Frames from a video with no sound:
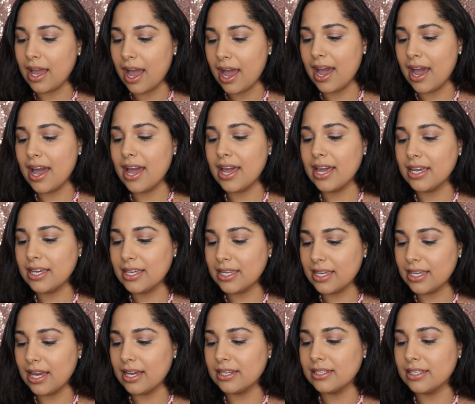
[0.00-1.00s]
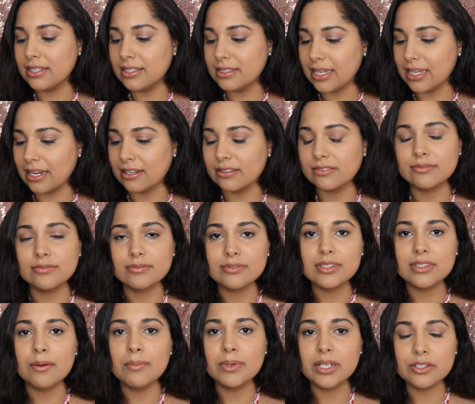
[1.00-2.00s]
Yeah,
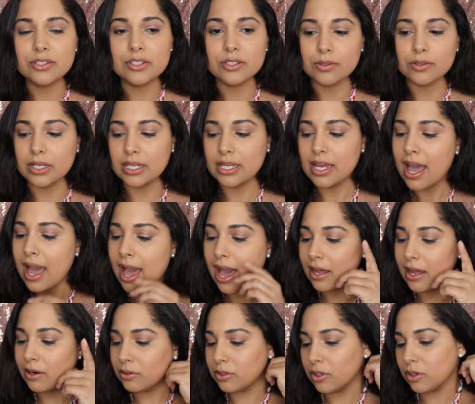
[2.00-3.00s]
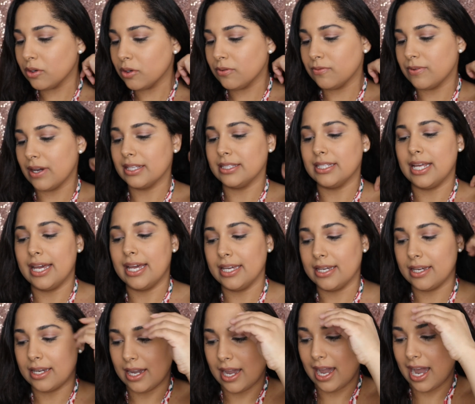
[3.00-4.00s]
I'm gonna do it. I don't know if I
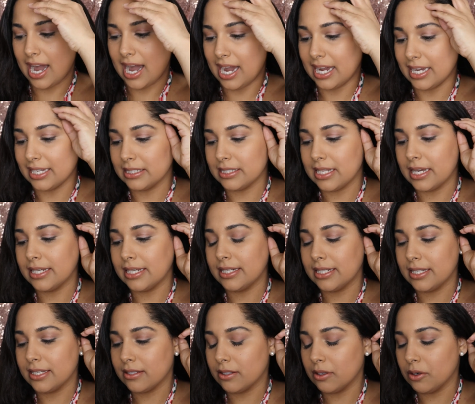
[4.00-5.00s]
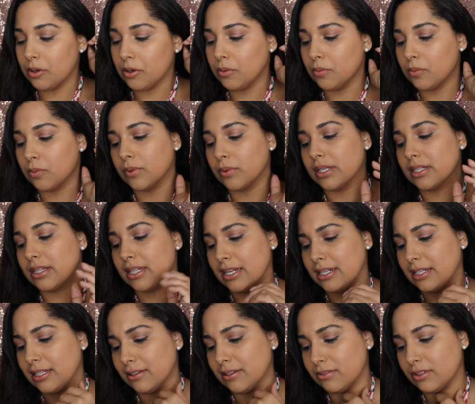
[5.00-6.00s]
like highlighting though with
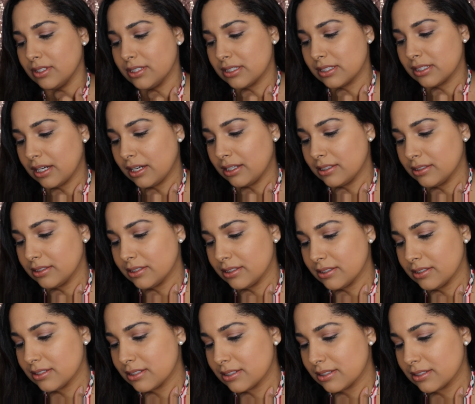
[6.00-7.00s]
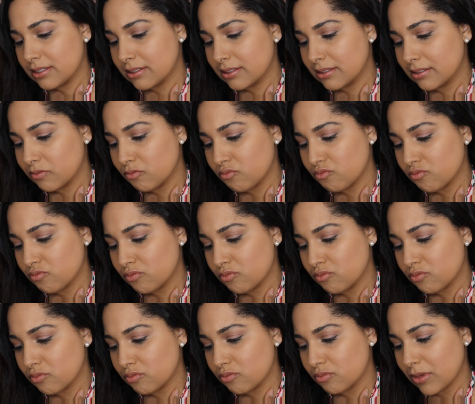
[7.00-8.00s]
any of these colors.
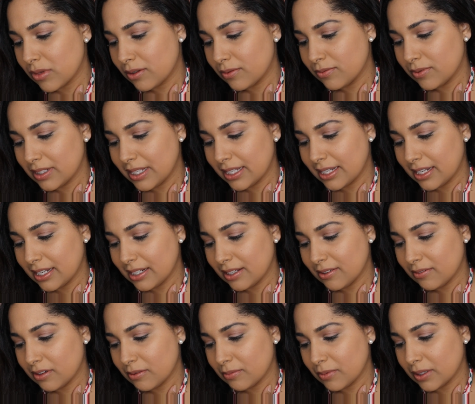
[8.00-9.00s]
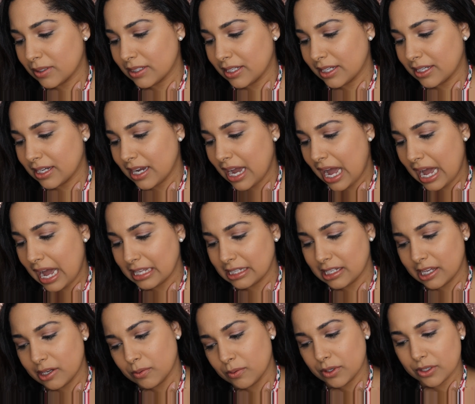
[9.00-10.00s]
I don't feel like any of them are like
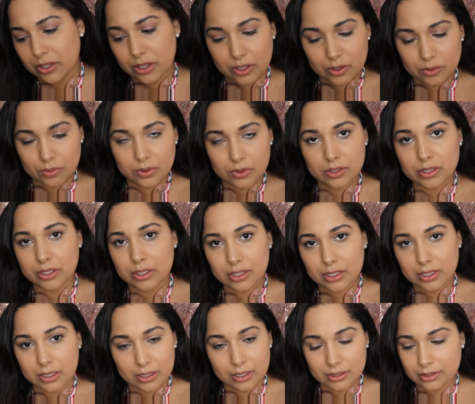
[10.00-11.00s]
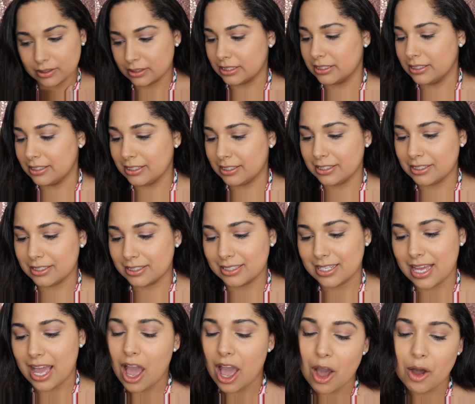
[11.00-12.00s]
highlight worthy really.
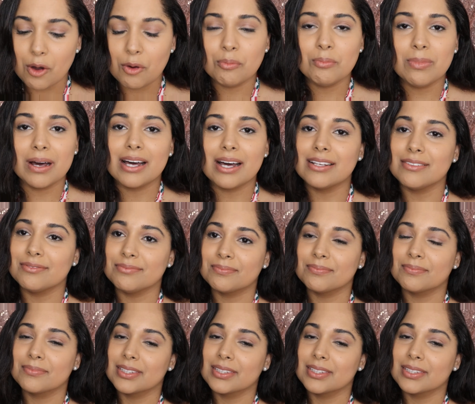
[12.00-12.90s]
But